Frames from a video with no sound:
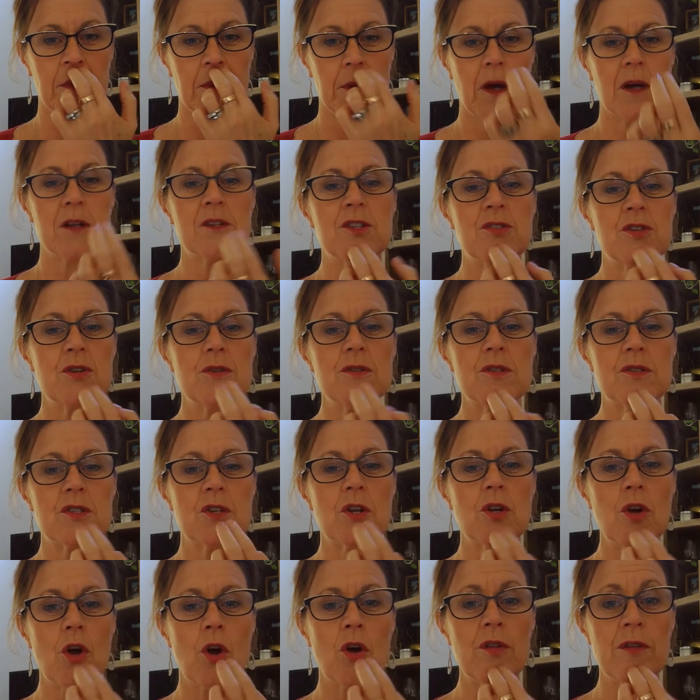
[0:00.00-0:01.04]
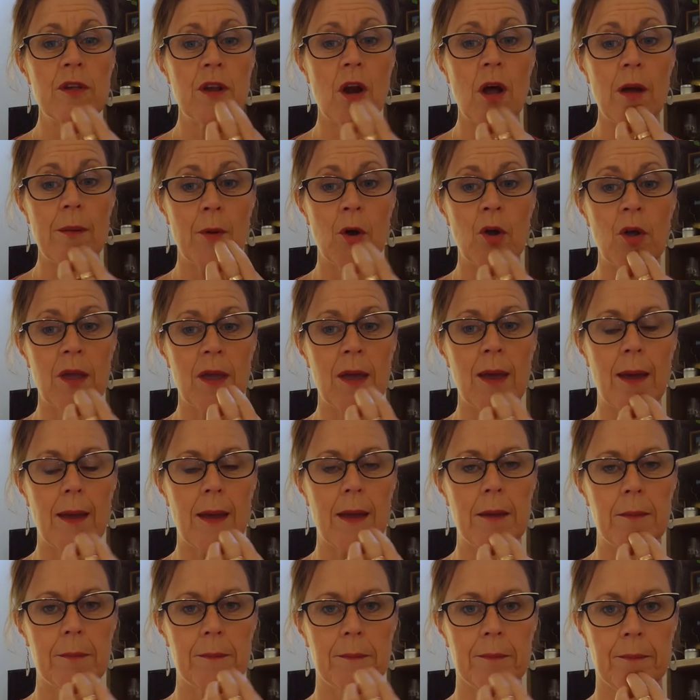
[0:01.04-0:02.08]
I choose to know that I'm
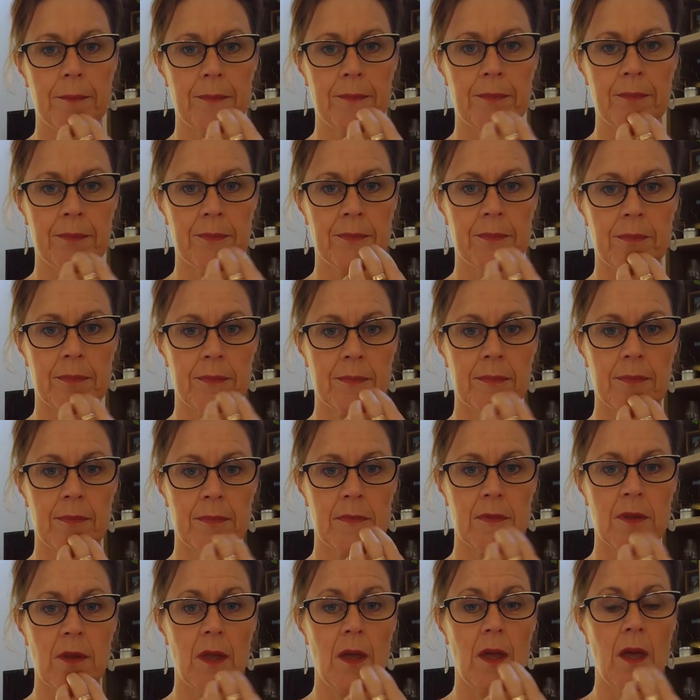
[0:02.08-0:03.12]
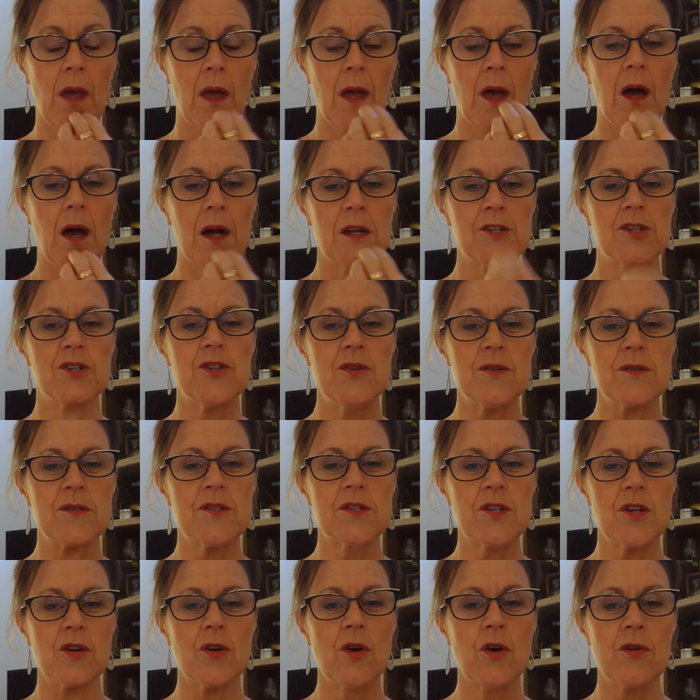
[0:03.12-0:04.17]
okay. I choose
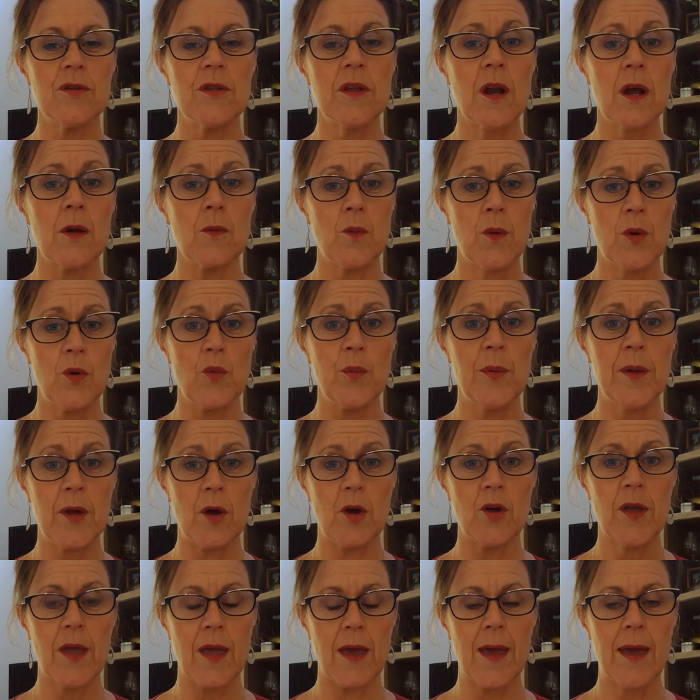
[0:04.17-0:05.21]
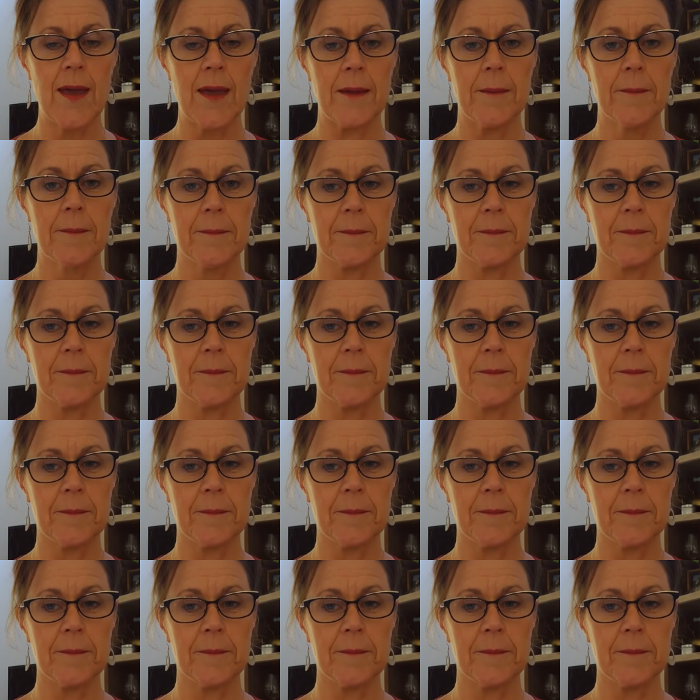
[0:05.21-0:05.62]
to know that I will be okay.